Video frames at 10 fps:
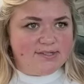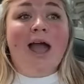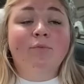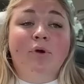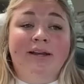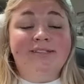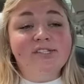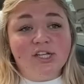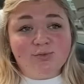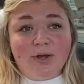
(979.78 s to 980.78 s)
I'm running to
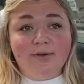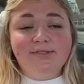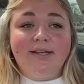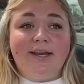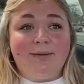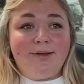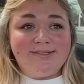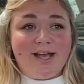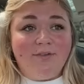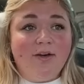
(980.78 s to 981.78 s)
Dutch Bros and getting
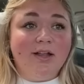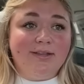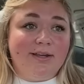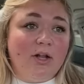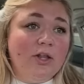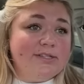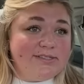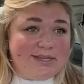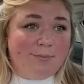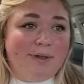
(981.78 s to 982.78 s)
myself a little
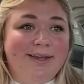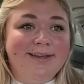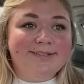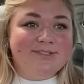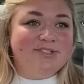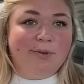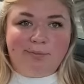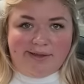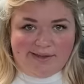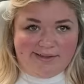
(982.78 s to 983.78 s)
sippy.
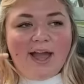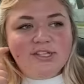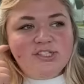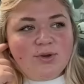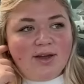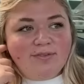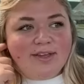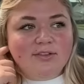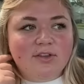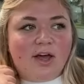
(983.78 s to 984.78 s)
I do have like
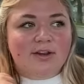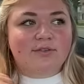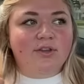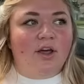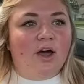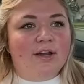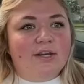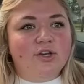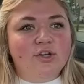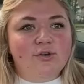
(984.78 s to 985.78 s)
a lot of Alani
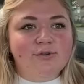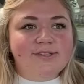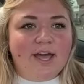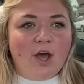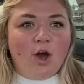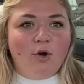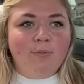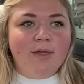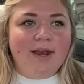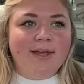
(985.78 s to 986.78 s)
news at home
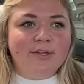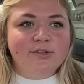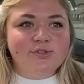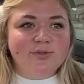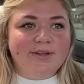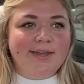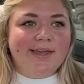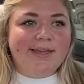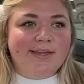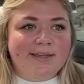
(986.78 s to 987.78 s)
that I could
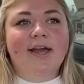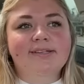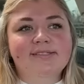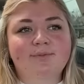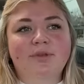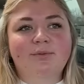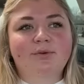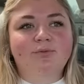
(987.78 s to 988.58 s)
drink. I simply would